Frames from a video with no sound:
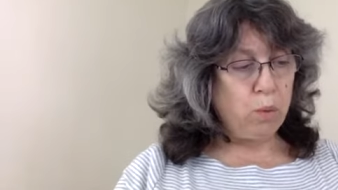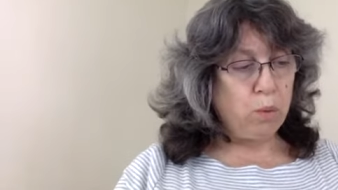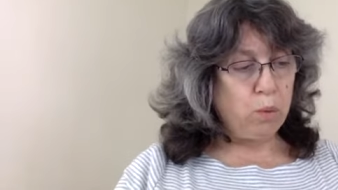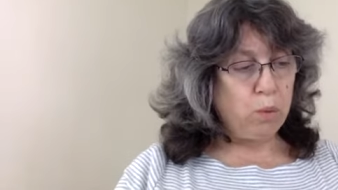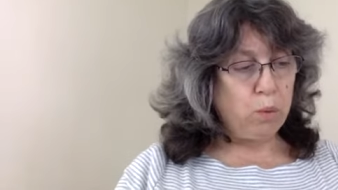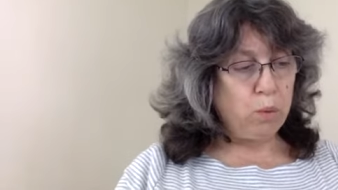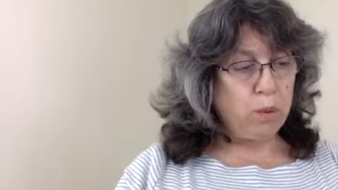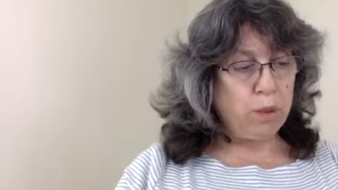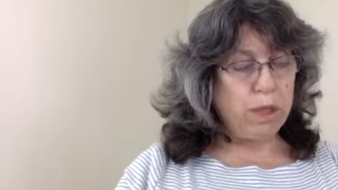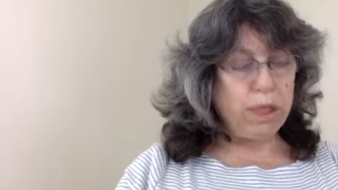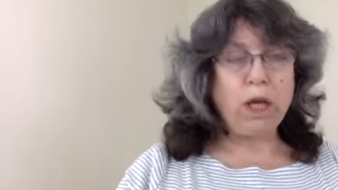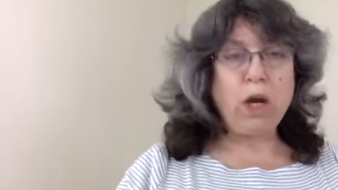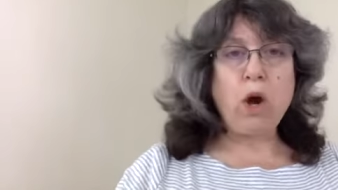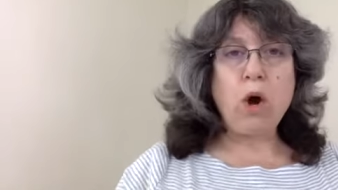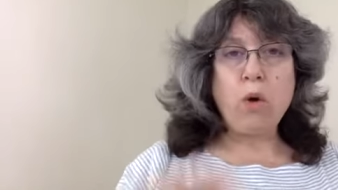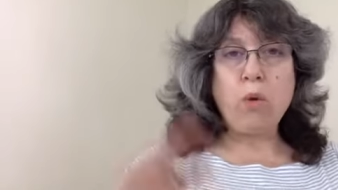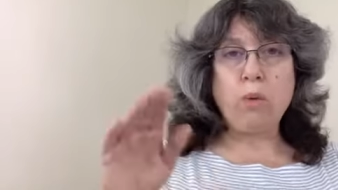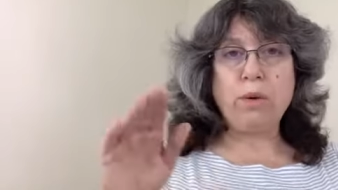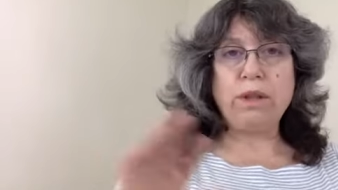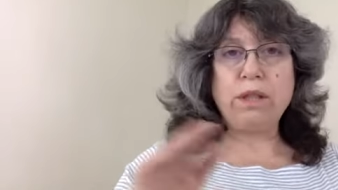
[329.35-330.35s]
woody
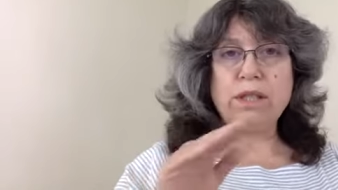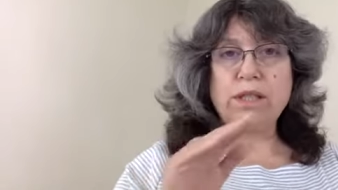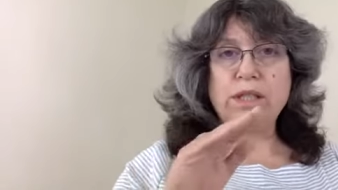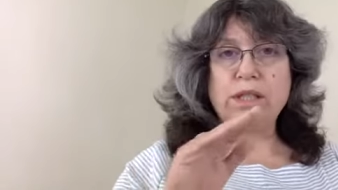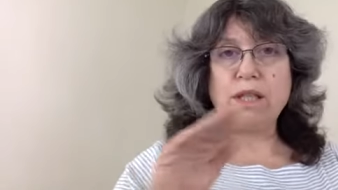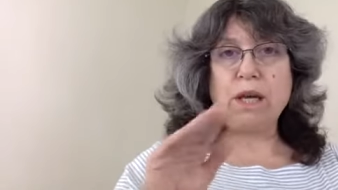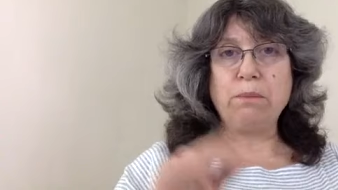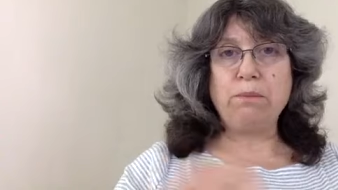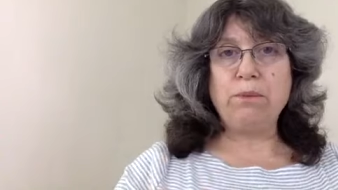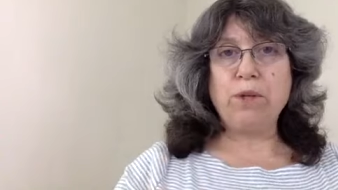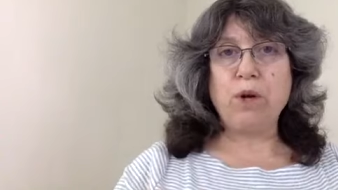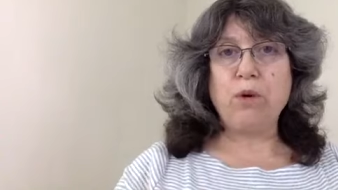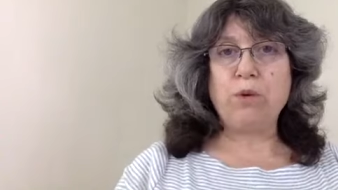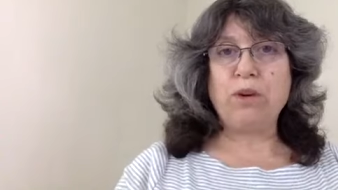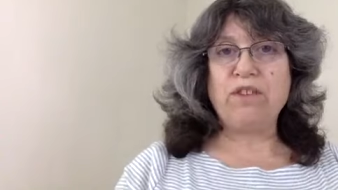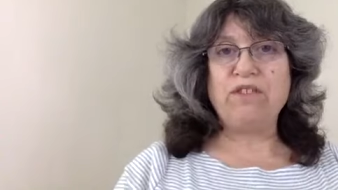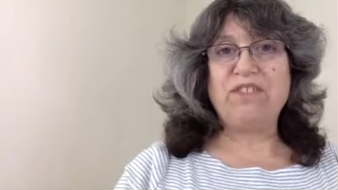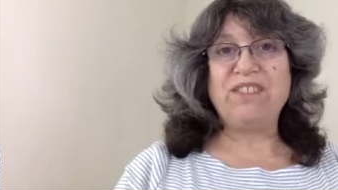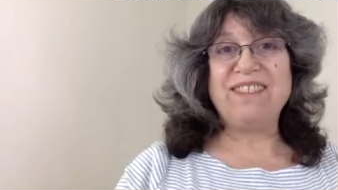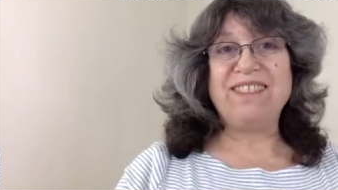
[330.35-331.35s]
with a subnote
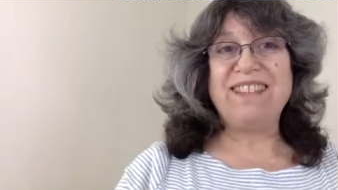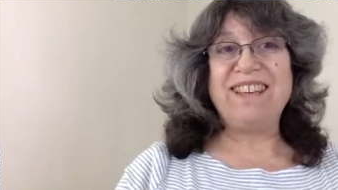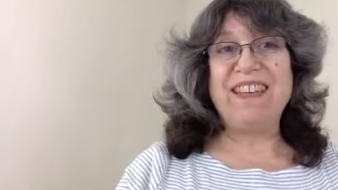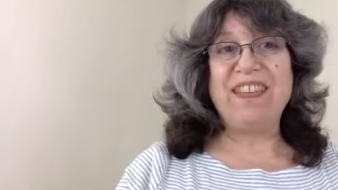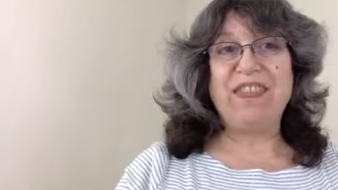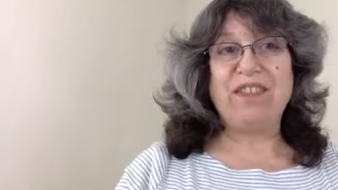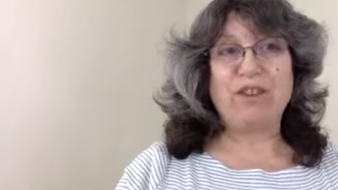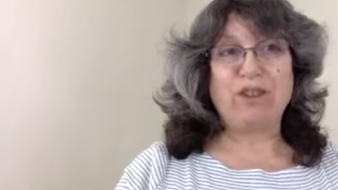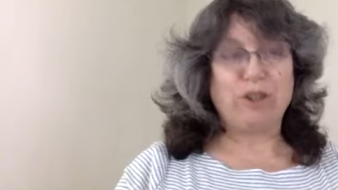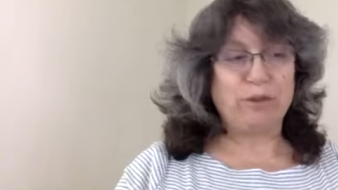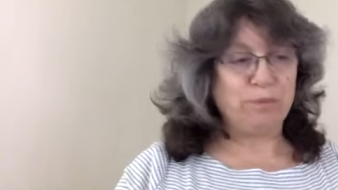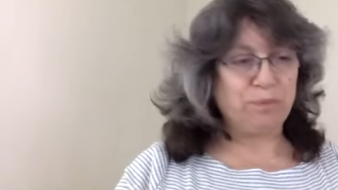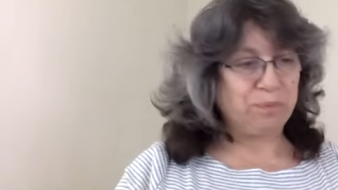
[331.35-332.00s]
of leather.